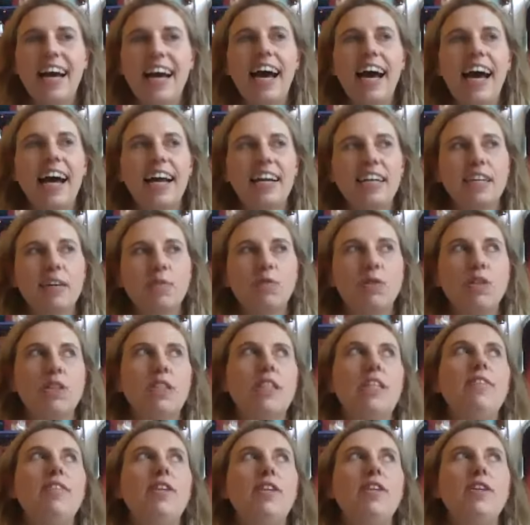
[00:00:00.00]
And I wonder
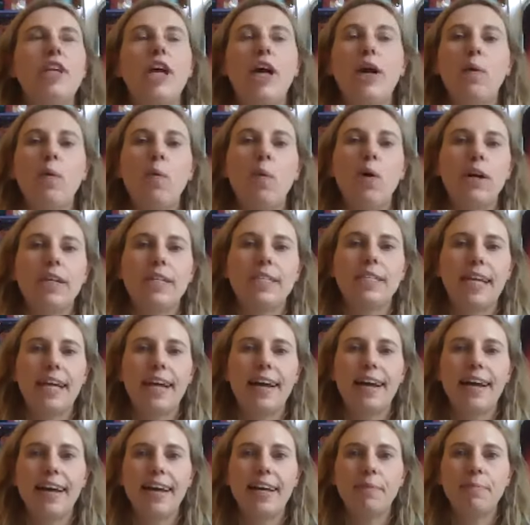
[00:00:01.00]
if you know what
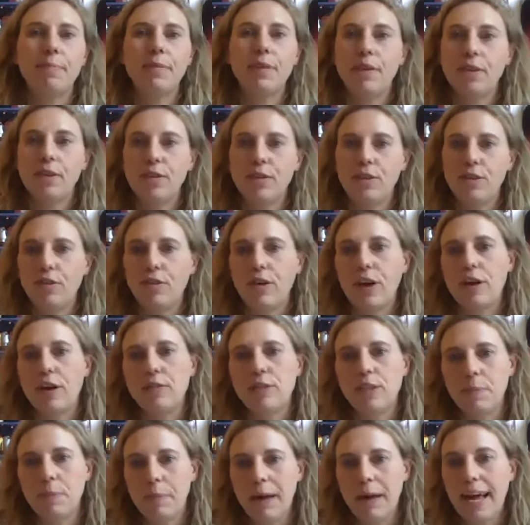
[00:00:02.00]
time you go
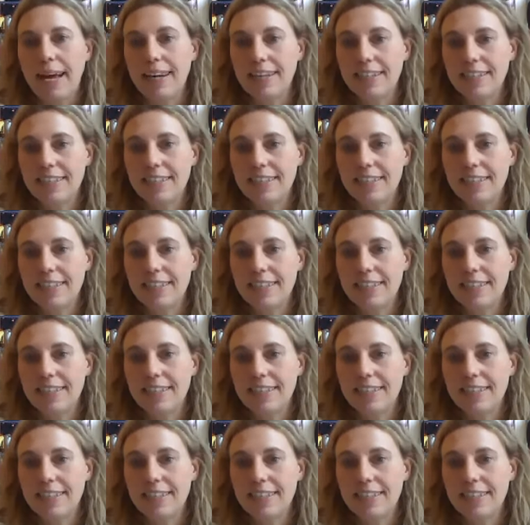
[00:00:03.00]
to bed.